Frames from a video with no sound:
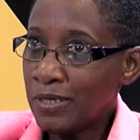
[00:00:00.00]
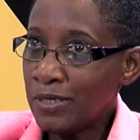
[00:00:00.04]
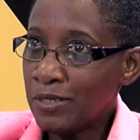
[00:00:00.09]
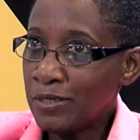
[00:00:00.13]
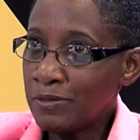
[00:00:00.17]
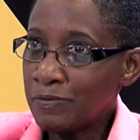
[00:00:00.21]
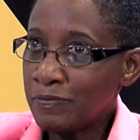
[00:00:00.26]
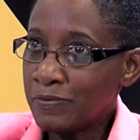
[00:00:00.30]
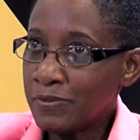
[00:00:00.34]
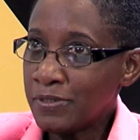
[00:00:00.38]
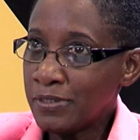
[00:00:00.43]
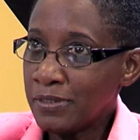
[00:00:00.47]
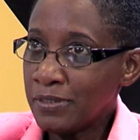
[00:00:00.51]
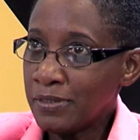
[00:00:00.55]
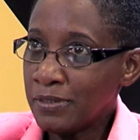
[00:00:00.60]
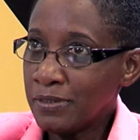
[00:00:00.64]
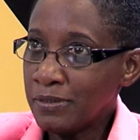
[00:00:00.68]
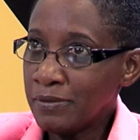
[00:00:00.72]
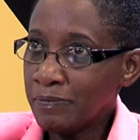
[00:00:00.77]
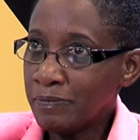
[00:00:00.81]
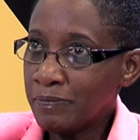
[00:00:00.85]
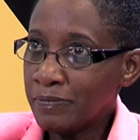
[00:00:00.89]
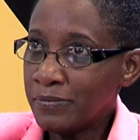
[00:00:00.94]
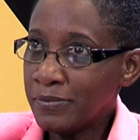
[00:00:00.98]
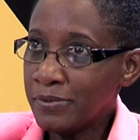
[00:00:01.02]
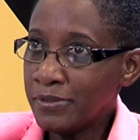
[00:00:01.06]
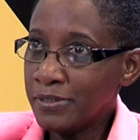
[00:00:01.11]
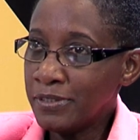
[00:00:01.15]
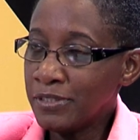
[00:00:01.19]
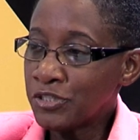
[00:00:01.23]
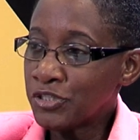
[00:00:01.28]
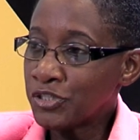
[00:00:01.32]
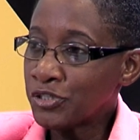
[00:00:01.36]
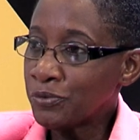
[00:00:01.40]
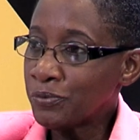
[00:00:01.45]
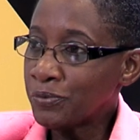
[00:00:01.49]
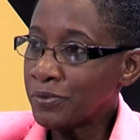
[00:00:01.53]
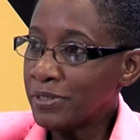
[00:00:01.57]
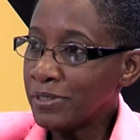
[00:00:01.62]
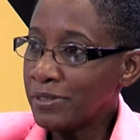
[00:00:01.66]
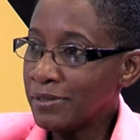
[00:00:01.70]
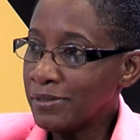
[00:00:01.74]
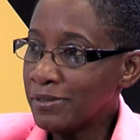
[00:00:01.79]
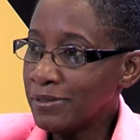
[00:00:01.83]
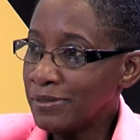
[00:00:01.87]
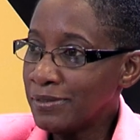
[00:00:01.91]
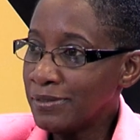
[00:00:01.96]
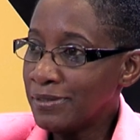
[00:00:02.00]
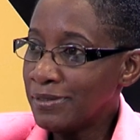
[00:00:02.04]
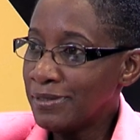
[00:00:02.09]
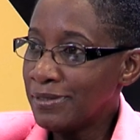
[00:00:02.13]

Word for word: of the nurturing